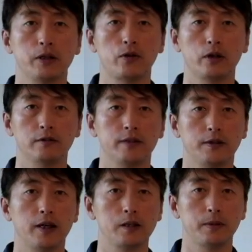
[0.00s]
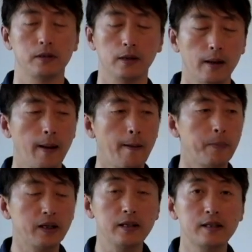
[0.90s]
return of the investment.
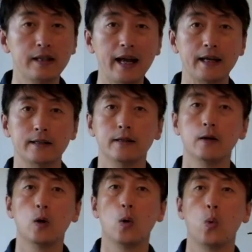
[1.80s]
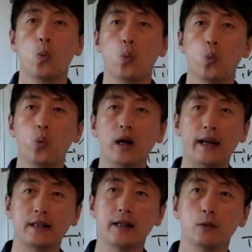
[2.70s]
But instead,
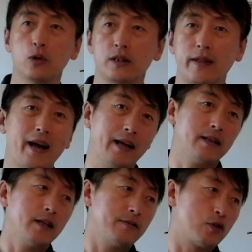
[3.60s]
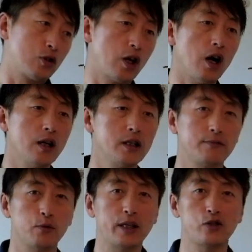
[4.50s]
what I did was that I did tons
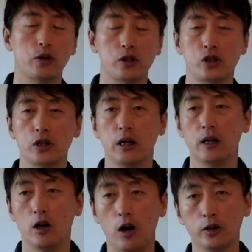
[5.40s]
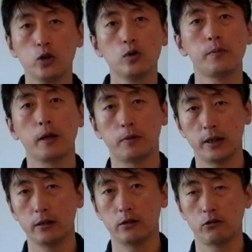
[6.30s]
of research on
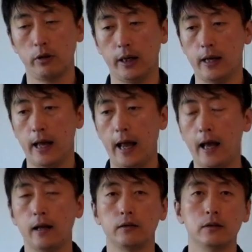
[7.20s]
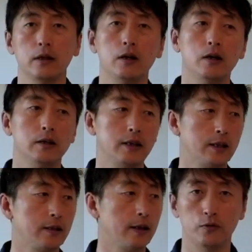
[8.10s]
newspaper industry and on
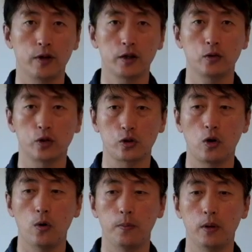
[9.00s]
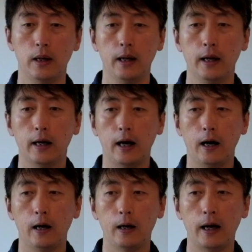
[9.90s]
the Vertical Scope.
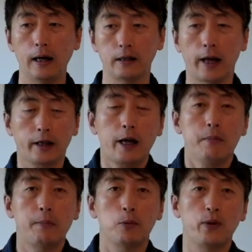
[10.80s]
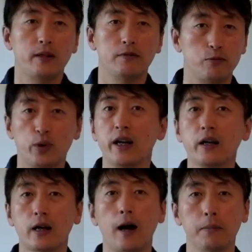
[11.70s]
I came up with a
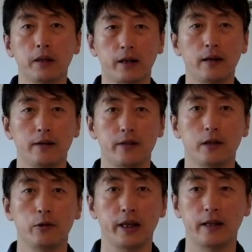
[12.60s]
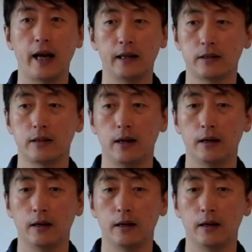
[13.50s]
really complicated theory that